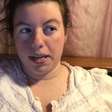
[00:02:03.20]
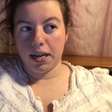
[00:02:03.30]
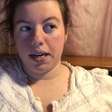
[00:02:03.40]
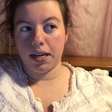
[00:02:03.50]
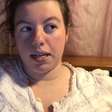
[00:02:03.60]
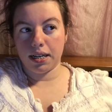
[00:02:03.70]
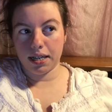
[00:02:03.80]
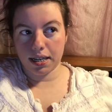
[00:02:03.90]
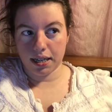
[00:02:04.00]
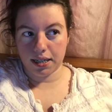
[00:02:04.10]

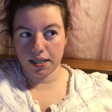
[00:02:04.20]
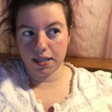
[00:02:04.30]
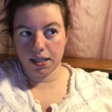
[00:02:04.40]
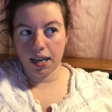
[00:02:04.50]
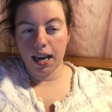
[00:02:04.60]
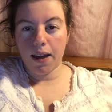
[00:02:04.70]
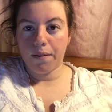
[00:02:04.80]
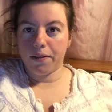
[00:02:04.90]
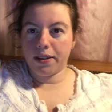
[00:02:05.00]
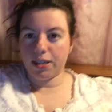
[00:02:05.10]
because
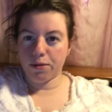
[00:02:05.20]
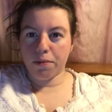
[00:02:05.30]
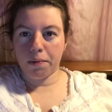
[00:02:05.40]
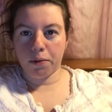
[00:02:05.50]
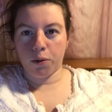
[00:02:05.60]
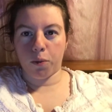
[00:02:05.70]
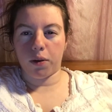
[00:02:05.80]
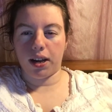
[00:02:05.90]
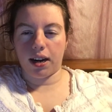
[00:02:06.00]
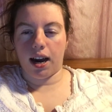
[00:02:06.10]
if you guys remember
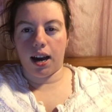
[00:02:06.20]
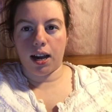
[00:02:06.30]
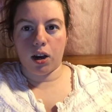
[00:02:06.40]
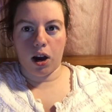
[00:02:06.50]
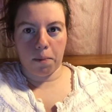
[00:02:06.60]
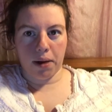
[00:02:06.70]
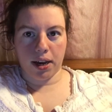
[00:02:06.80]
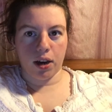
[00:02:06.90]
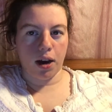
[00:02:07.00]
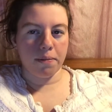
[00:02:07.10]
when I got
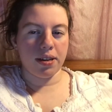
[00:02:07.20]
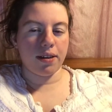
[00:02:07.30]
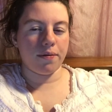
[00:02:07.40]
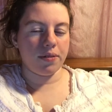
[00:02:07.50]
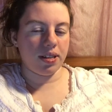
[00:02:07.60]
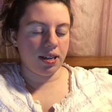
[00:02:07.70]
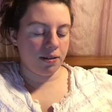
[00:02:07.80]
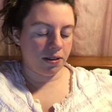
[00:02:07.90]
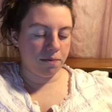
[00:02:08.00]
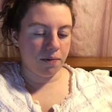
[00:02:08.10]
my copy of
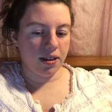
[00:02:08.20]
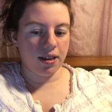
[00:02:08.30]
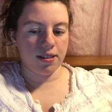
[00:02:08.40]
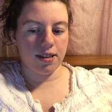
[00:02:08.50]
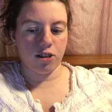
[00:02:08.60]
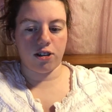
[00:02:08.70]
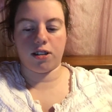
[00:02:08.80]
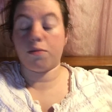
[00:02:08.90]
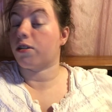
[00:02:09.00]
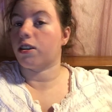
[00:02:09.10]
Zenith by Sasha
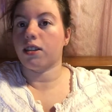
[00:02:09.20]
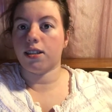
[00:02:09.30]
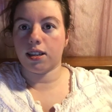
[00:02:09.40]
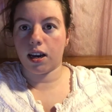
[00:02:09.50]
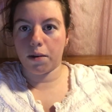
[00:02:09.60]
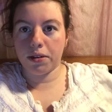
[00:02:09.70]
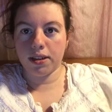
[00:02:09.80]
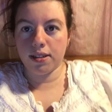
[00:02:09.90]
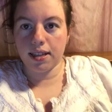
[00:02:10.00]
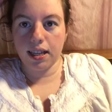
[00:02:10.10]
Alsberg and Lindsay
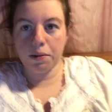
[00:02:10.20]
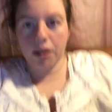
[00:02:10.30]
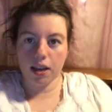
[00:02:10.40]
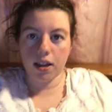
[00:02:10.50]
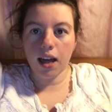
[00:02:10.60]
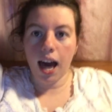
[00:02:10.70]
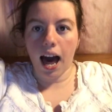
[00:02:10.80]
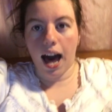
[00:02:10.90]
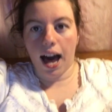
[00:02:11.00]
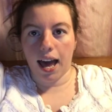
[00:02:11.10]
Cummings in the mail,
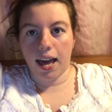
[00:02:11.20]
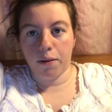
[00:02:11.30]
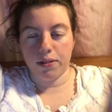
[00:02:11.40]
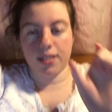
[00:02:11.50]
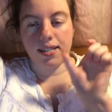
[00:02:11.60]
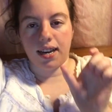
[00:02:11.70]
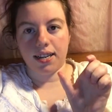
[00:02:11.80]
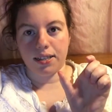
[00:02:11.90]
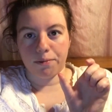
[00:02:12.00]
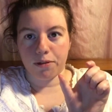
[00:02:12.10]
I, it was
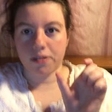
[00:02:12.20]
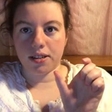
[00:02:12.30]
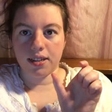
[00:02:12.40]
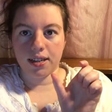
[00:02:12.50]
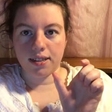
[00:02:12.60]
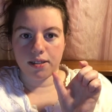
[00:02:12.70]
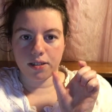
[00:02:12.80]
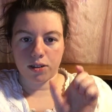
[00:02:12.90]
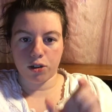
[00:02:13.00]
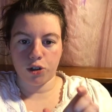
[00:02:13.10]
signed and
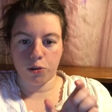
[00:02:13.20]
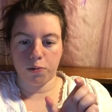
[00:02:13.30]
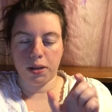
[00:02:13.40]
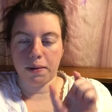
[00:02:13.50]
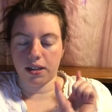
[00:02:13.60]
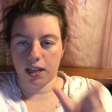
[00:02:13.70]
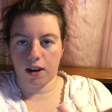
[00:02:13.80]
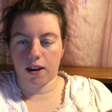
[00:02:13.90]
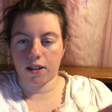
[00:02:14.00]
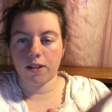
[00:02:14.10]
personalized to me by the
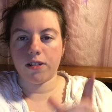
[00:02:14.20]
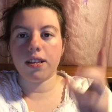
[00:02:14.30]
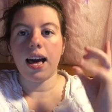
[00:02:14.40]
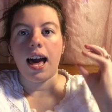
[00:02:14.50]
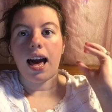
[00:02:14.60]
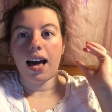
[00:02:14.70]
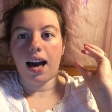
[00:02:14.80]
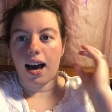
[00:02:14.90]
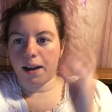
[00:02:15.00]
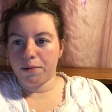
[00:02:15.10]
authors.
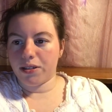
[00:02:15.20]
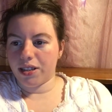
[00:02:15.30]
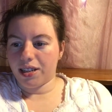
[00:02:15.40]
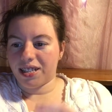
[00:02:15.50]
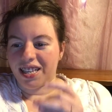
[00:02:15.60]
I'm using that